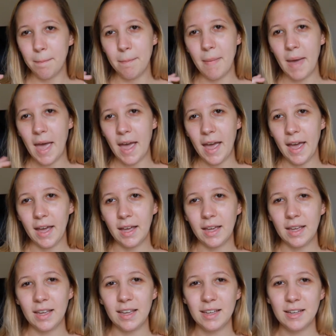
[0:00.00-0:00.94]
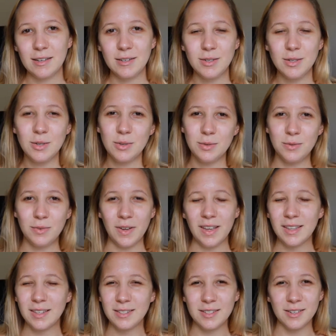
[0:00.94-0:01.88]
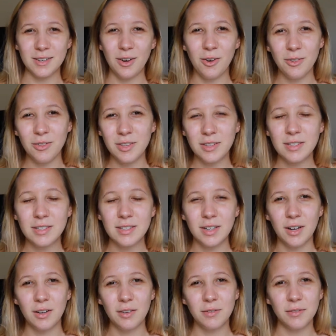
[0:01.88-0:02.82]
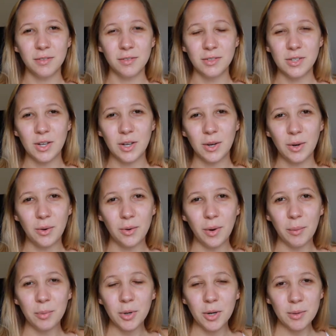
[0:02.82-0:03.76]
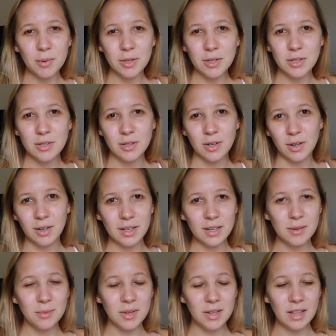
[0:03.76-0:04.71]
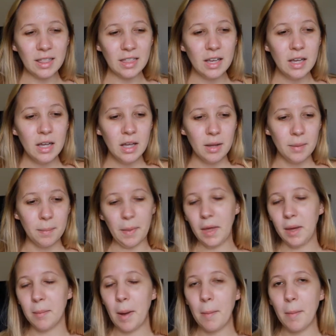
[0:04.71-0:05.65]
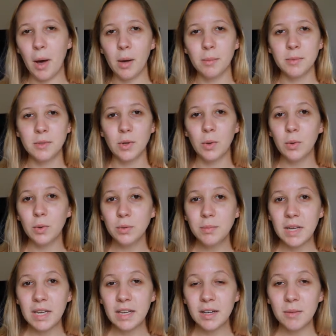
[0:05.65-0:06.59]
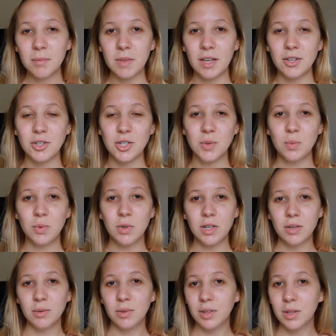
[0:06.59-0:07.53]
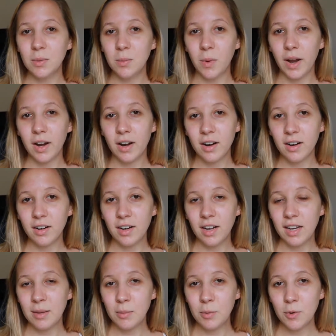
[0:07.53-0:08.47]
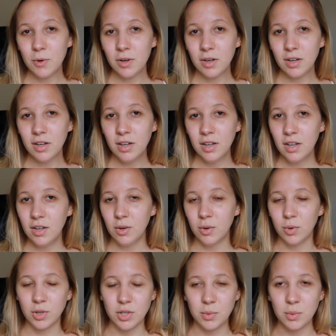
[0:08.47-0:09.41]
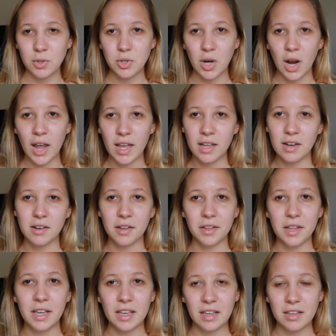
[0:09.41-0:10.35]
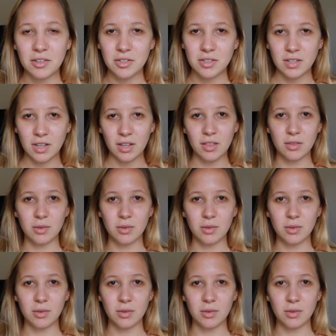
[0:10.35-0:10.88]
MAC and Too Faced and all this stuff. So I pretty much started with like my mom's old makeup that she wouldn't really wear anymore, or she would try it and not like it and just like